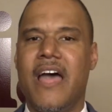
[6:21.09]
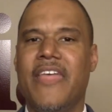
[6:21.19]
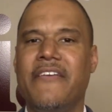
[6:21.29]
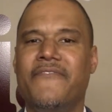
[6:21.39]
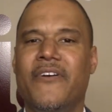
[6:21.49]

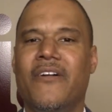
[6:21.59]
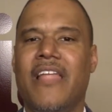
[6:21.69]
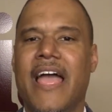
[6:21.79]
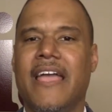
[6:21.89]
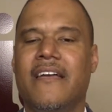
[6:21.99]
They feel
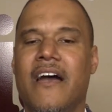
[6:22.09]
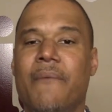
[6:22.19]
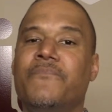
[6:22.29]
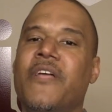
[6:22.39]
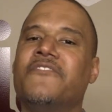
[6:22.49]
like
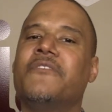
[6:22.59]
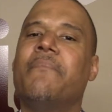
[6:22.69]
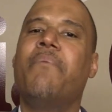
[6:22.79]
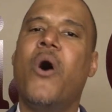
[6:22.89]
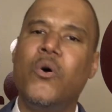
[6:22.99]
they're
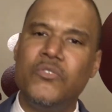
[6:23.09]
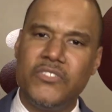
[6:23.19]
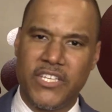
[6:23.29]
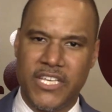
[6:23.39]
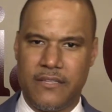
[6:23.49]

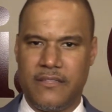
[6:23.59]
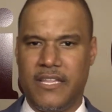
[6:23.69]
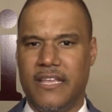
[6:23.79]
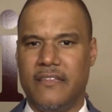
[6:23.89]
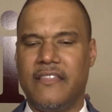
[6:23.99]
supposed to get
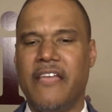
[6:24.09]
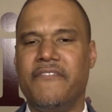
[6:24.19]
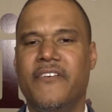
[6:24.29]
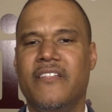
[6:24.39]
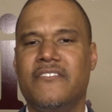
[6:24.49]
things. They
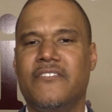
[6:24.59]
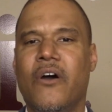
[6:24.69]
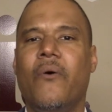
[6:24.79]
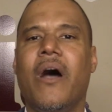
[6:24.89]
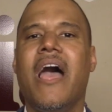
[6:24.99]
feel as
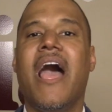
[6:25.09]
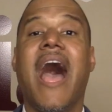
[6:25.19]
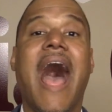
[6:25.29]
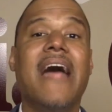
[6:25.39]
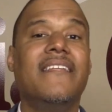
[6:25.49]
though
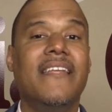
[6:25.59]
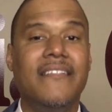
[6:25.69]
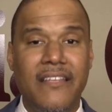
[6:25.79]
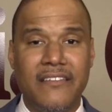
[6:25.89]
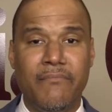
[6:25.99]
I
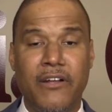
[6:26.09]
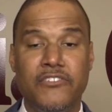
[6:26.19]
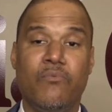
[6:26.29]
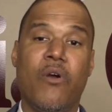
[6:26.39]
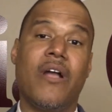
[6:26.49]
did this
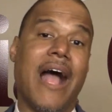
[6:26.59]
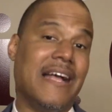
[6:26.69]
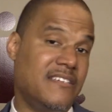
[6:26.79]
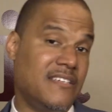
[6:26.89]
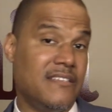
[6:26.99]
much work, I
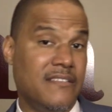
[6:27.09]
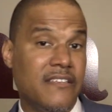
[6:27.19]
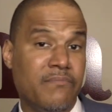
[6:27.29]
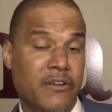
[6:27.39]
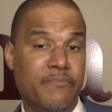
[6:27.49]
should get
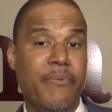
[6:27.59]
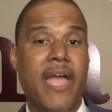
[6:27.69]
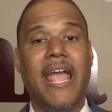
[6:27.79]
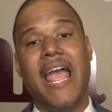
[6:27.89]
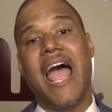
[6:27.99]
this much
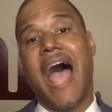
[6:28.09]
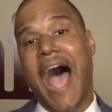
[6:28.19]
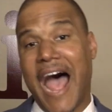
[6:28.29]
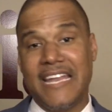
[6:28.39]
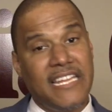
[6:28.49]
pay.
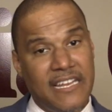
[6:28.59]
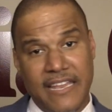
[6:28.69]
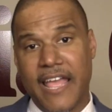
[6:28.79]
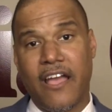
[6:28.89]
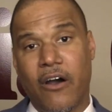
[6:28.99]
I need a
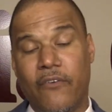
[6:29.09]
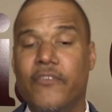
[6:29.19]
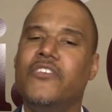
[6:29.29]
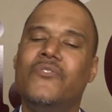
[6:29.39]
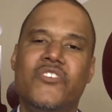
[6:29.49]
day off.
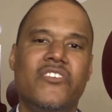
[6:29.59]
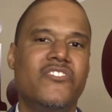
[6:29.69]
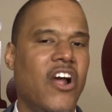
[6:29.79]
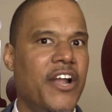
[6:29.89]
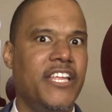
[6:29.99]
You just
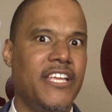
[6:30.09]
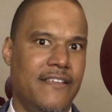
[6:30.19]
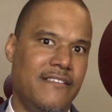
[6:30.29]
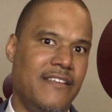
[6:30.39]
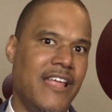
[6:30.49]
started
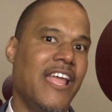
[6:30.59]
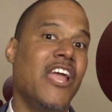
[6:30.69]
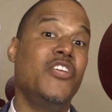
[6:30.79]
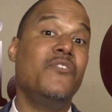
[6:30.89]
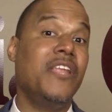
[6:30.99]
yesterday.
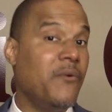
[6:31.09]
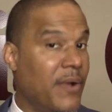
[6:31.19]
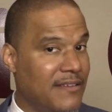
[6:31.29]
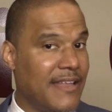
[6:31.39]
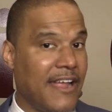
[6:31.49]
You need
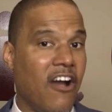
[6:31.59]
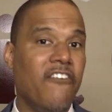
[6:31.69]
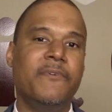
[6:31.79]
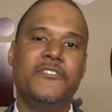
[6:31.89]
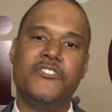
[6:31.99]
Wednesday
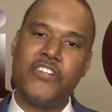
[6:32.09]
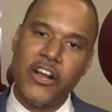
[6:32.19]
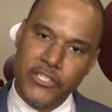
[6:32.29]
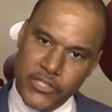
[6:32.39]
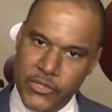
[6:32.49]
off, but you
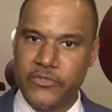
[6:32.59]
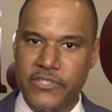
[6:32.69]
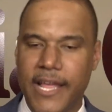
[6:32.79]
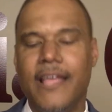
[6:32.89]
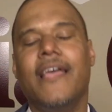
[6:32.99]
started
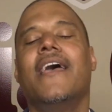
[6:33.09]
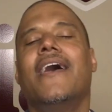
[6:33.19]
Tuesday.